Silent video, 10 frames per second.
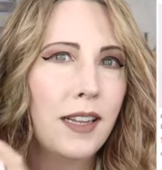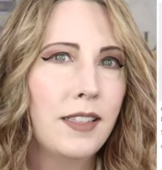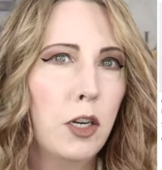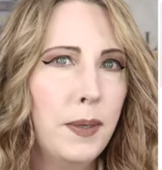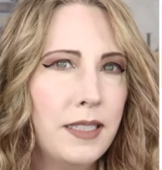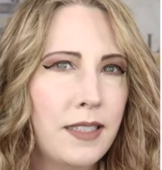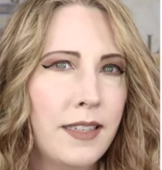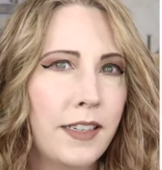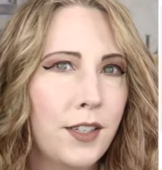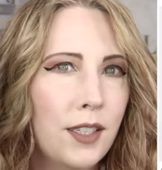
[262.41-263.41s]
a little bit
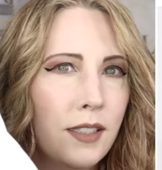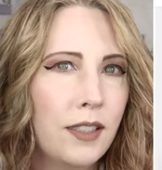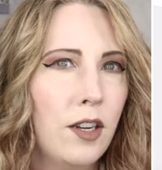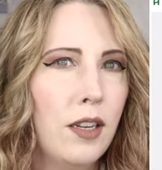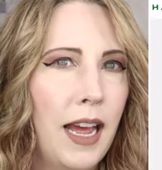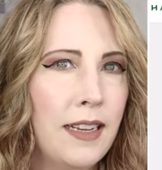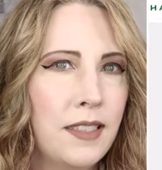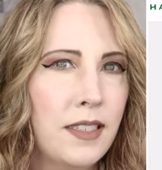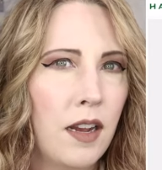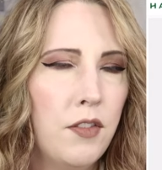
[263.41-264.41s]
slicker, a little
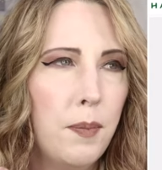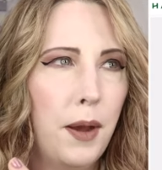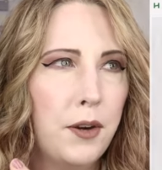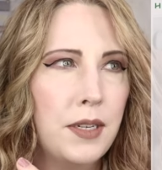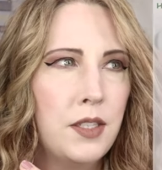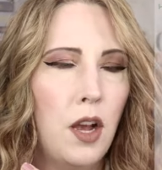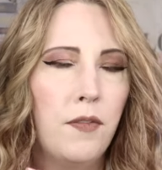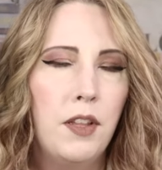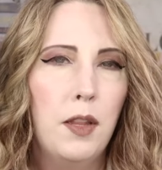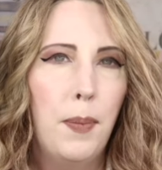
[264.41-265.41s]
less of the buttery
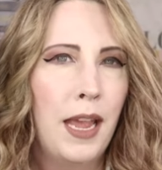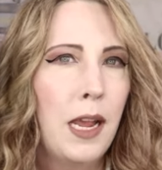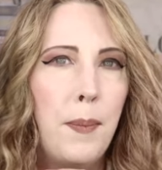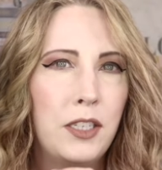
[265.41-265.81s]
soft than the pink,